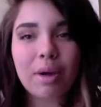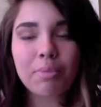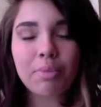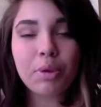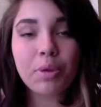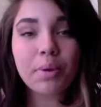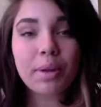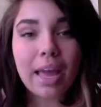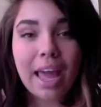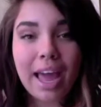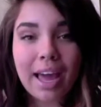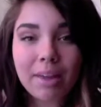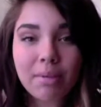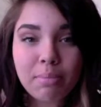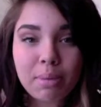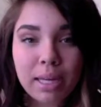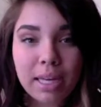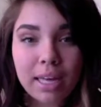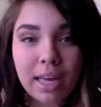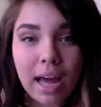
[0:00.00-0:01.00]
You can
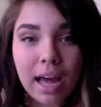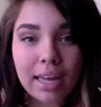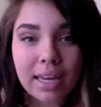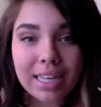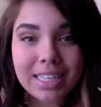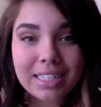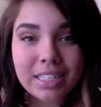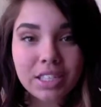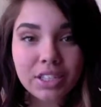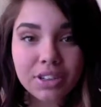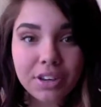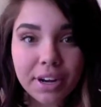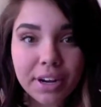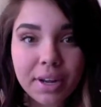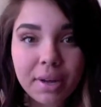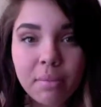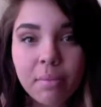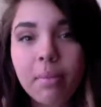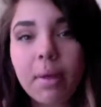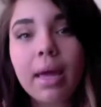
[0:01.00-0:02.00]
add me on
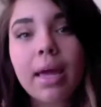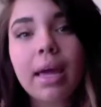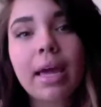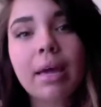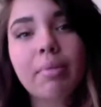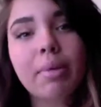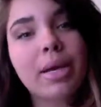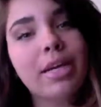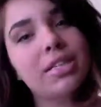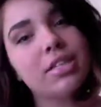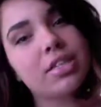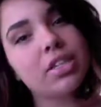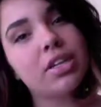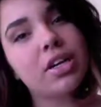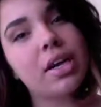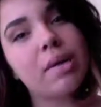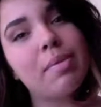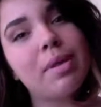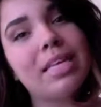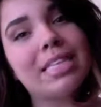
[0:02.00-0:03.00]
Instagram, and my
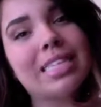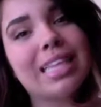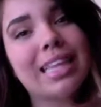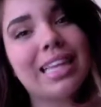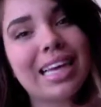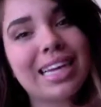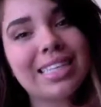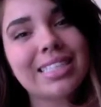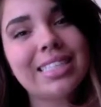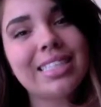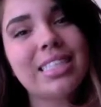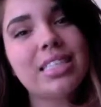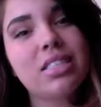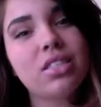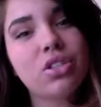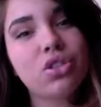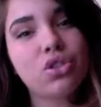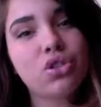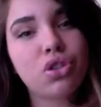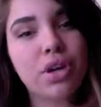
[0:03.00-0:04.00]
Instagram is
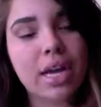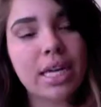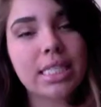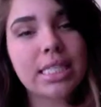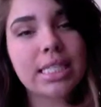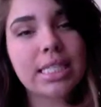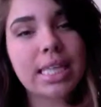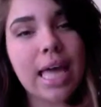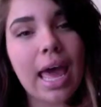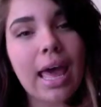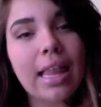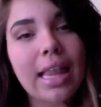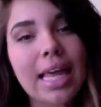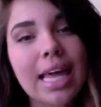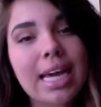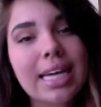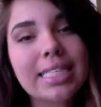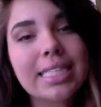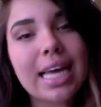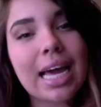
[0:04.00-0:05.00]
Lexies Trends,
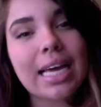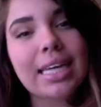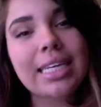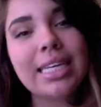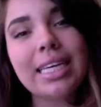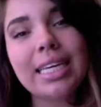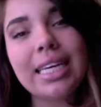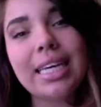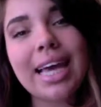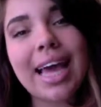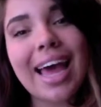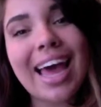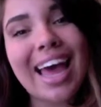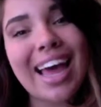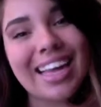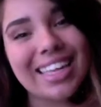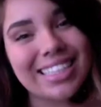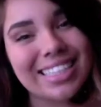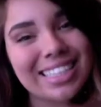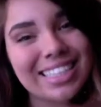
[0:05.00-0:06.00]
Lexies
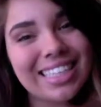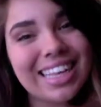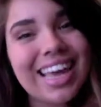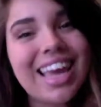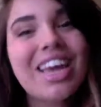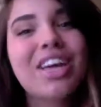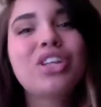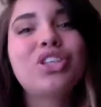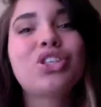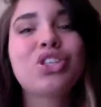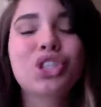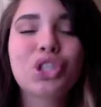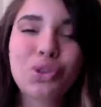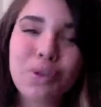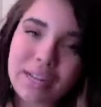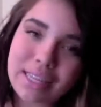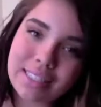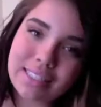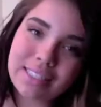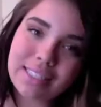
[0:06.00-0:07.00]

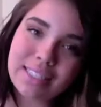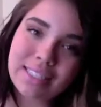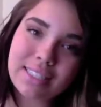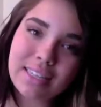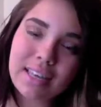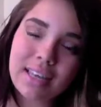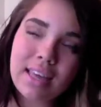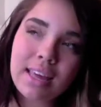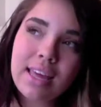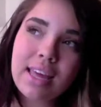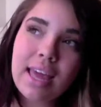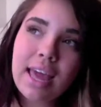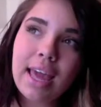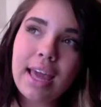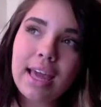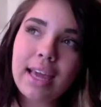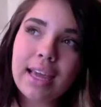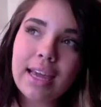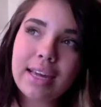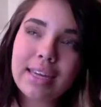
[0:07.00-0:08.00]
Trends,
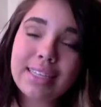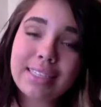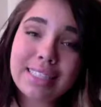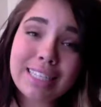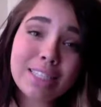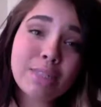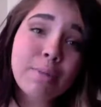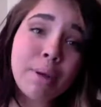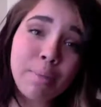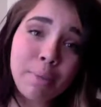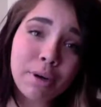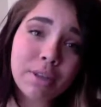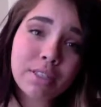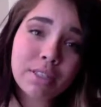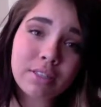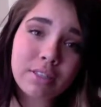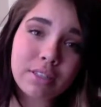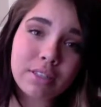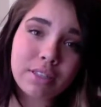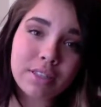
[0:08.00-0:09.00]
and that's my
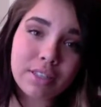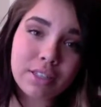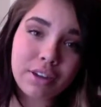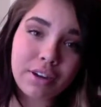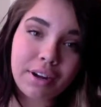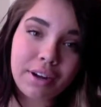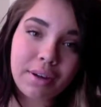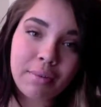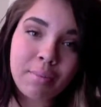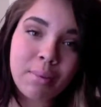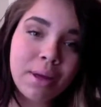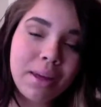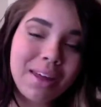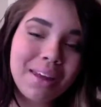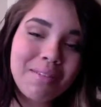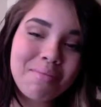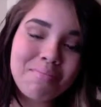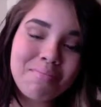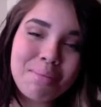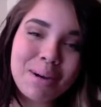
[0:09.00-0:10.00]
personal Instagram.
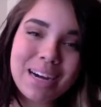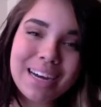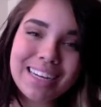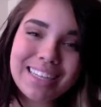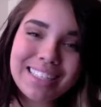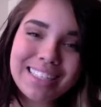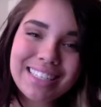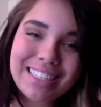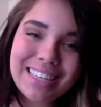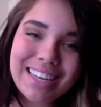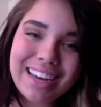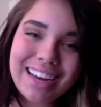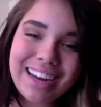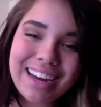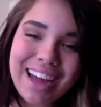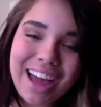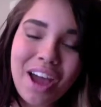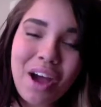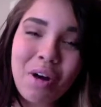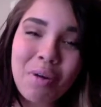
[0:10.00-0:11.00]
But
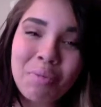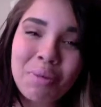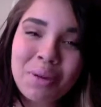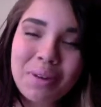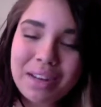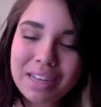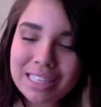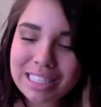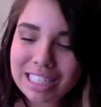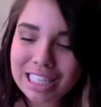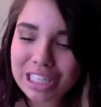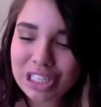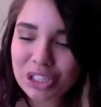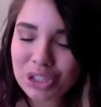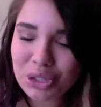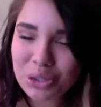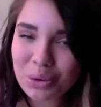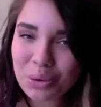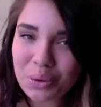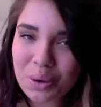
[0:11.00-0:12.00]
I hope you guys
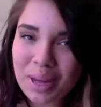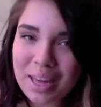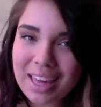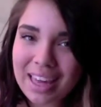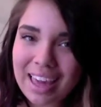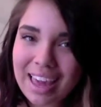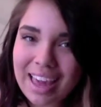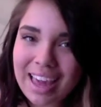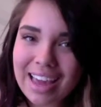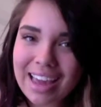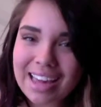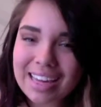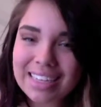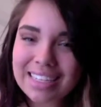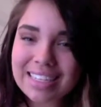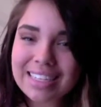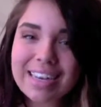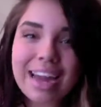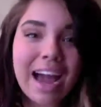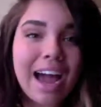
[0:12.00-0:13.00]
enjoy,
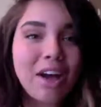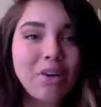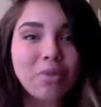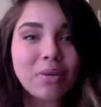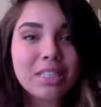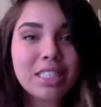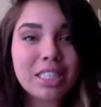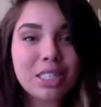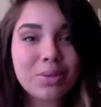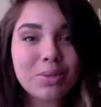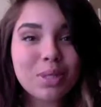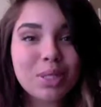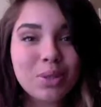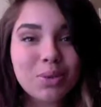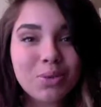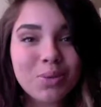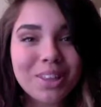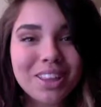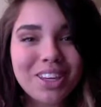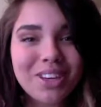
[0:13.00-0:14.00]
and I will see you
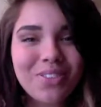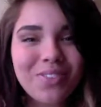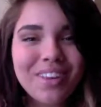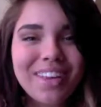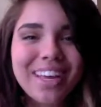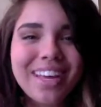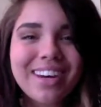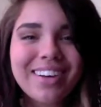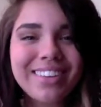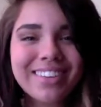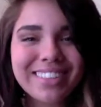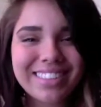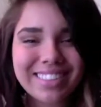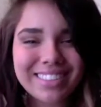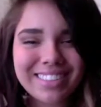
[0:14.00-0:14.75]
soon with a new video.